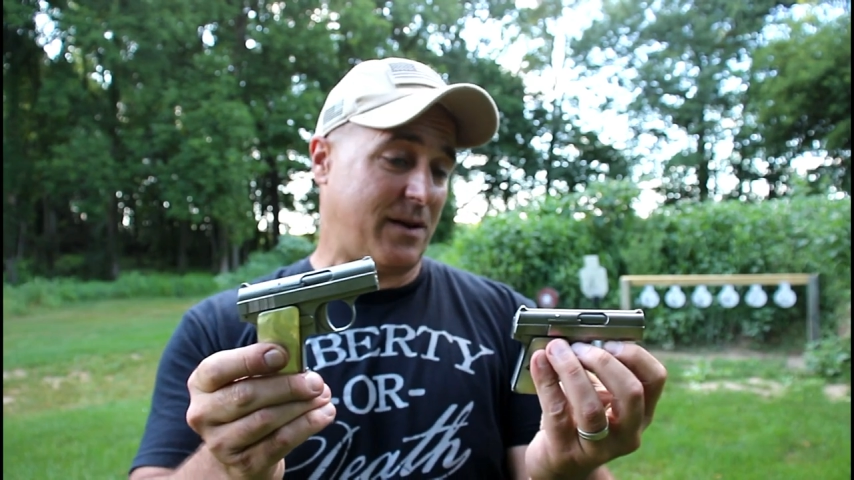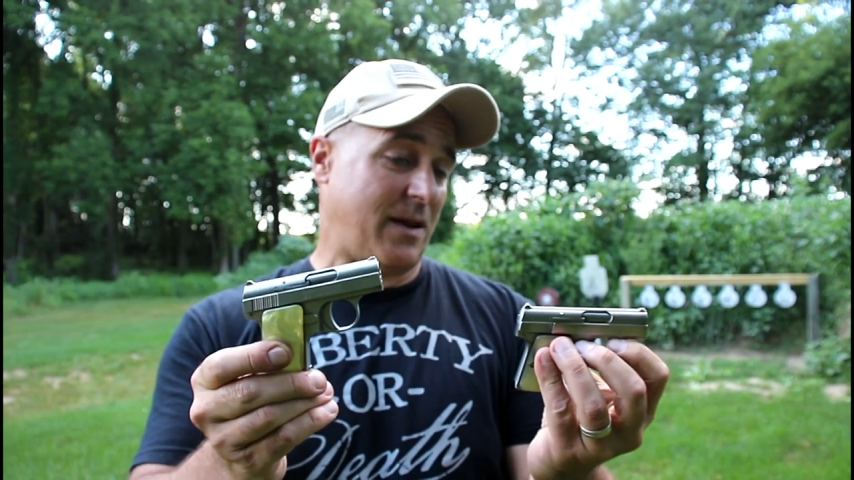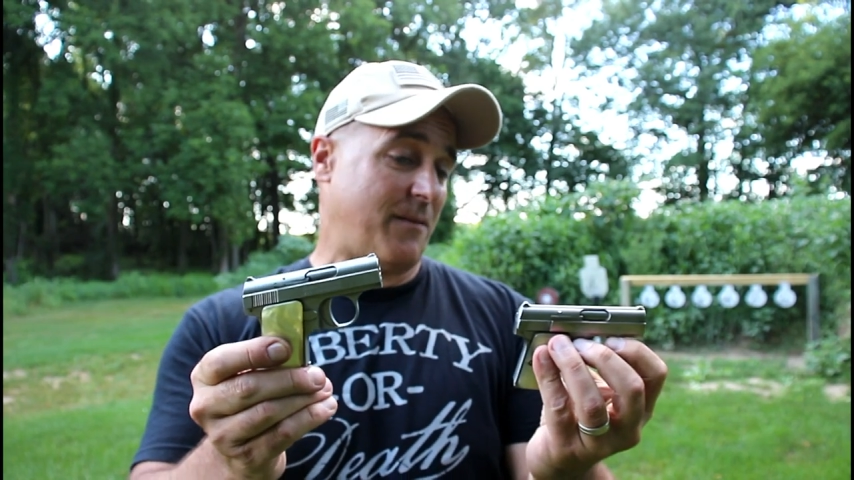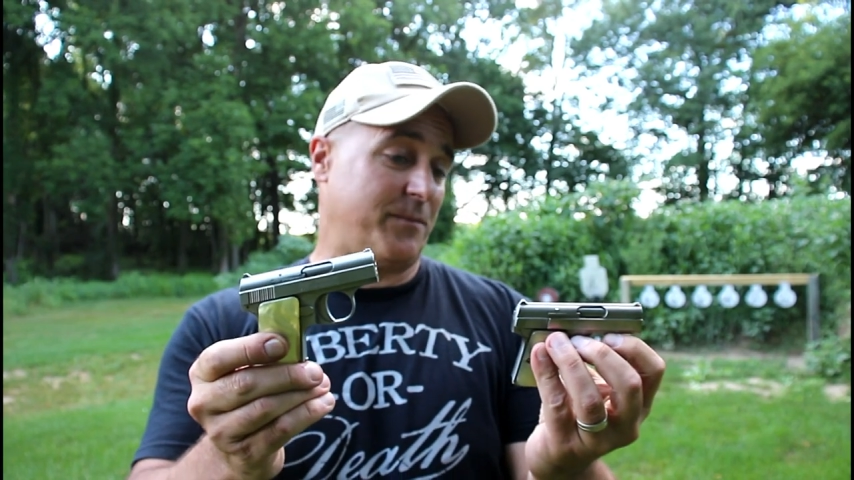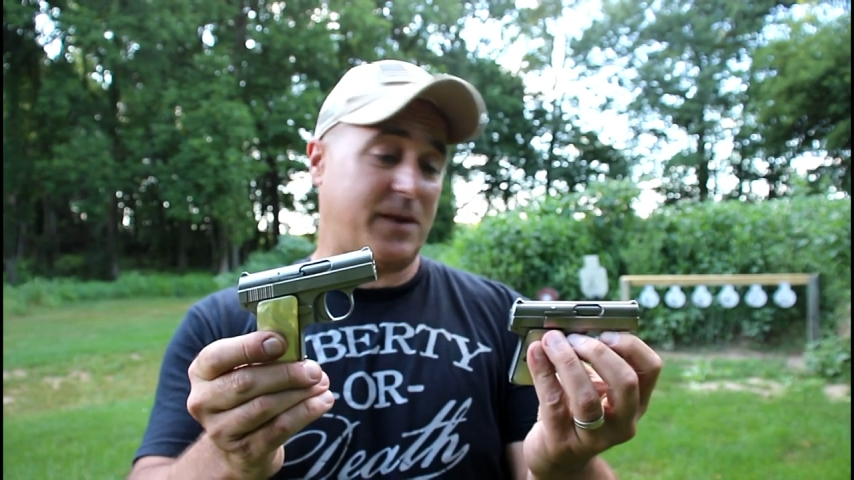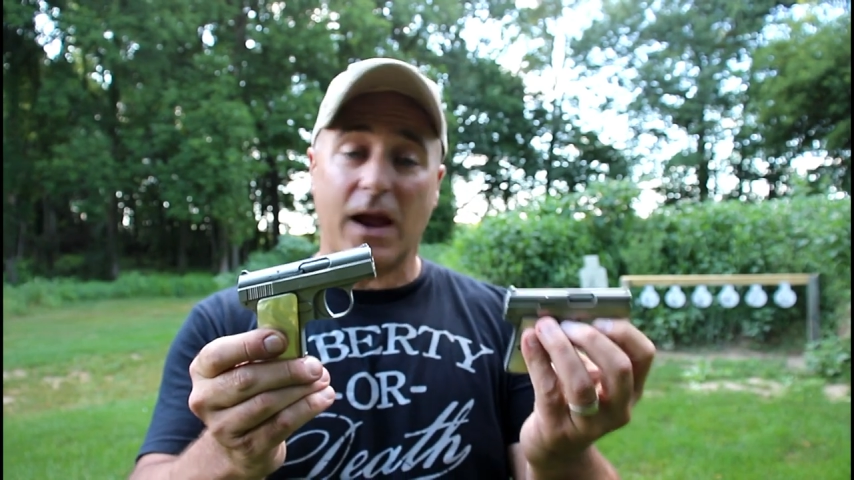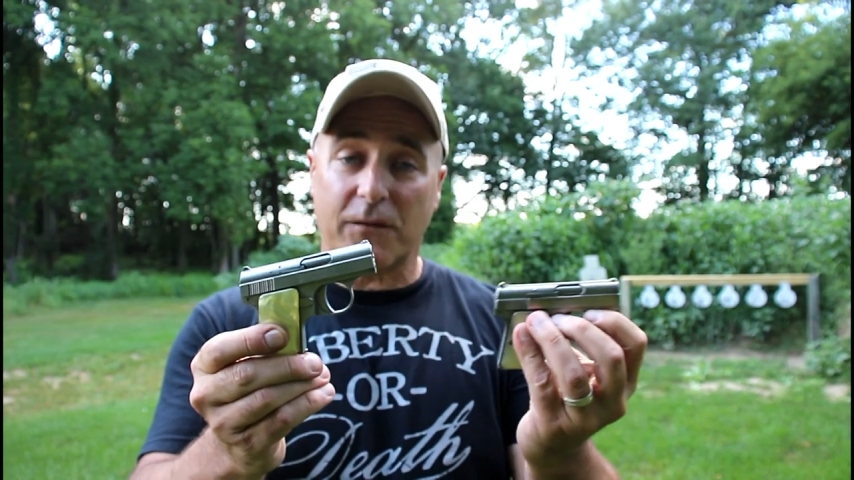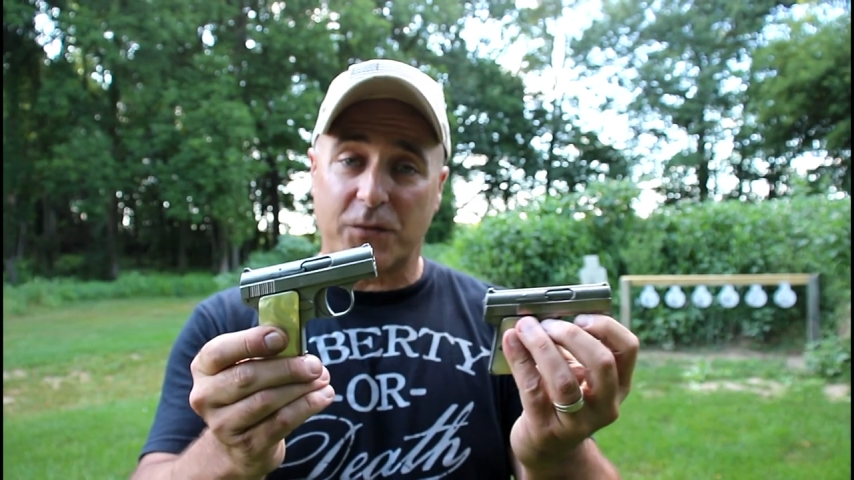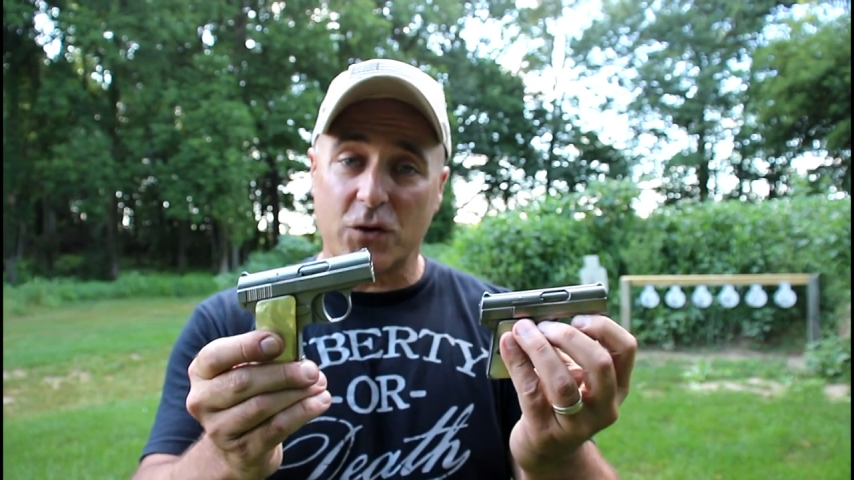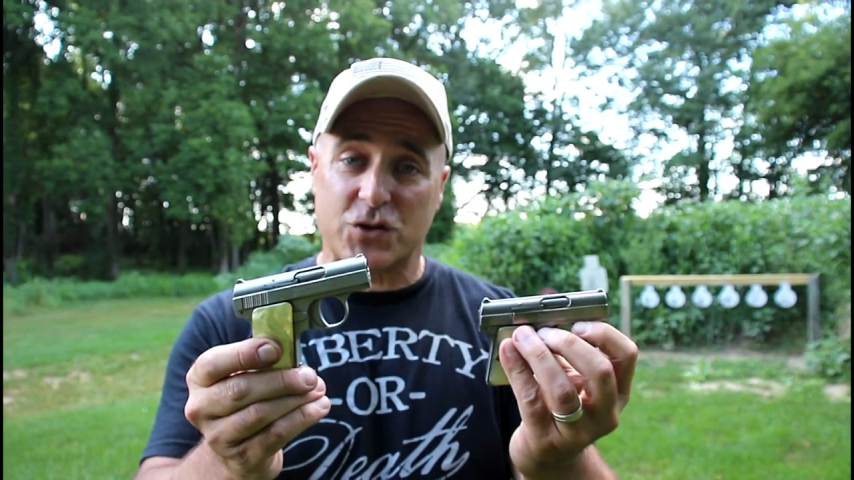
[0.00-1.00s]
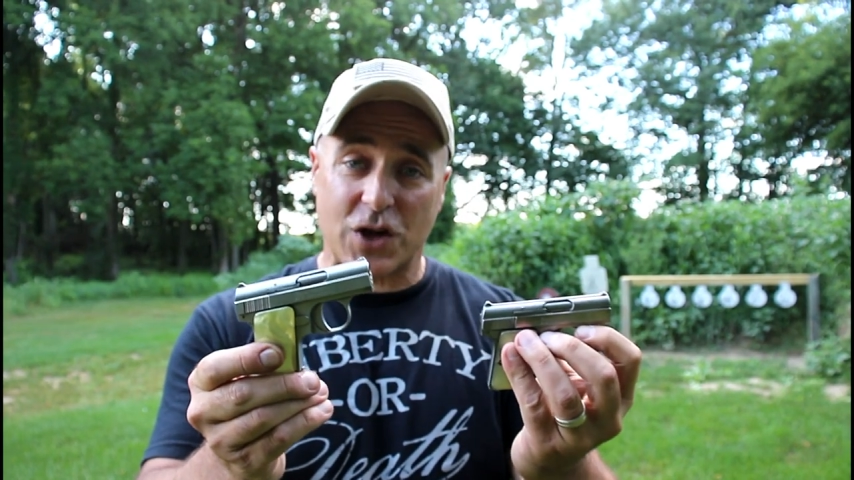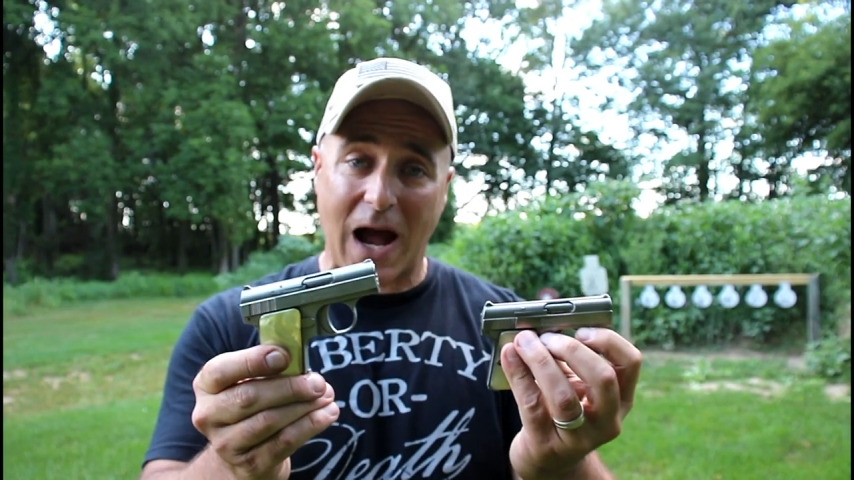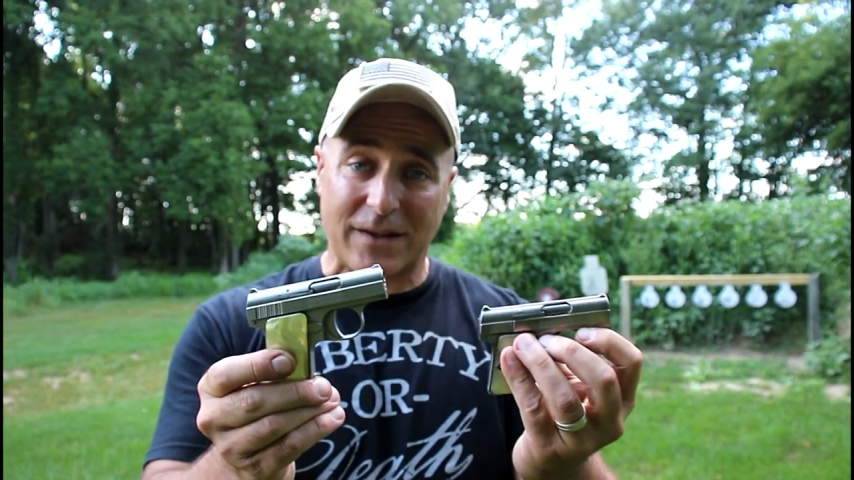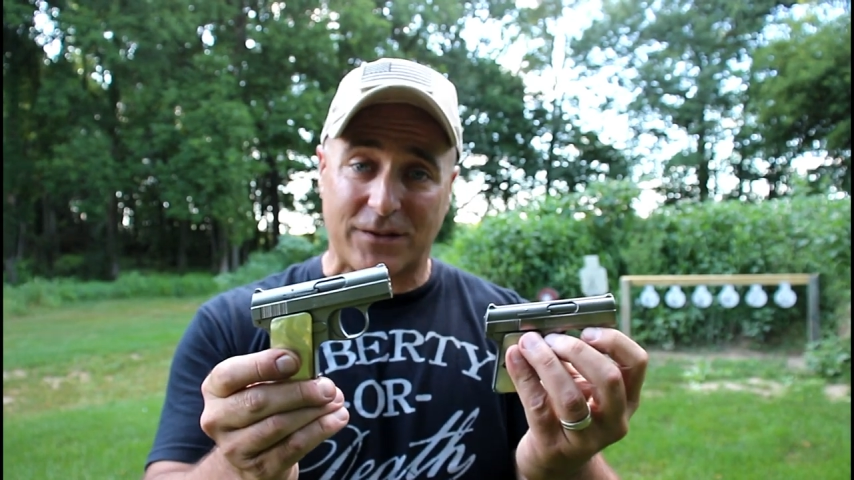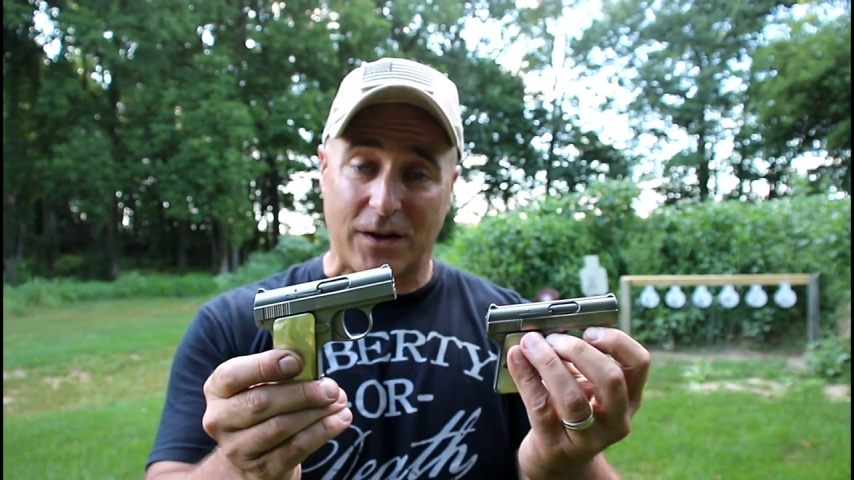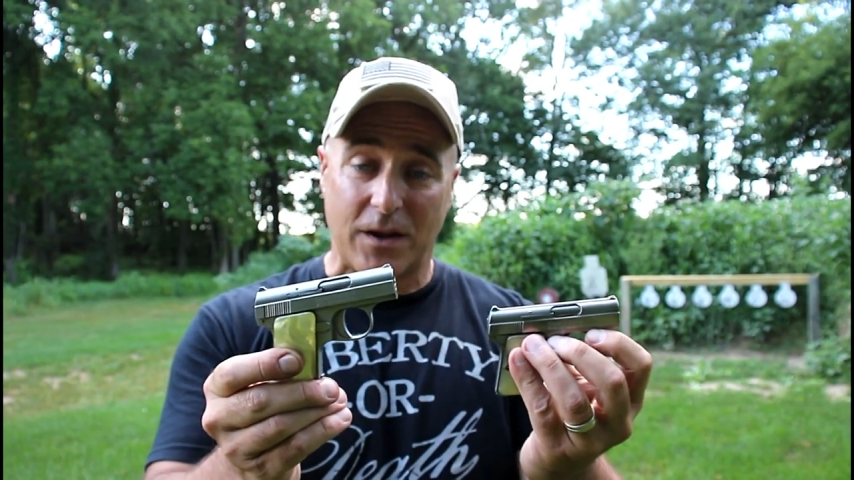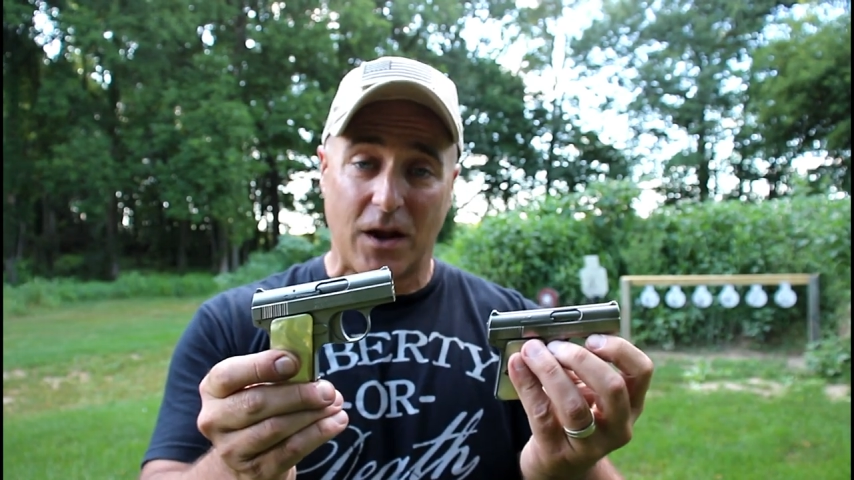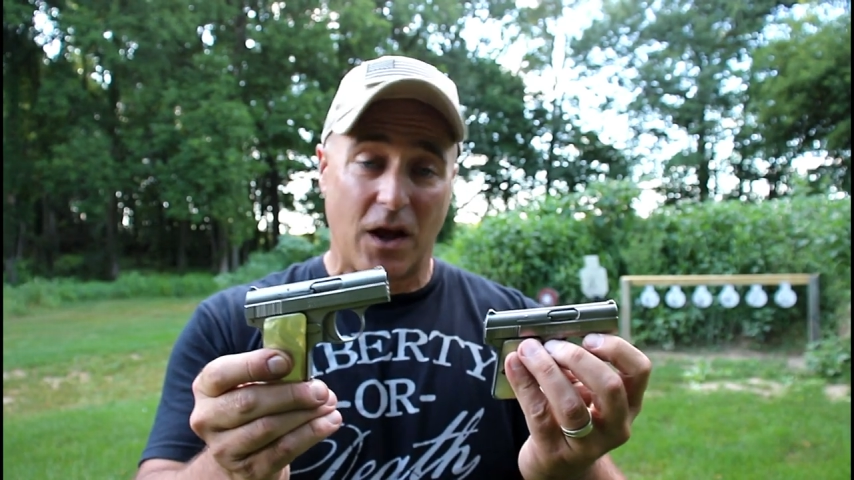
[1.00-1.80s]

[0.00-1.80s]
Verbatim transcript: have him take a few shots and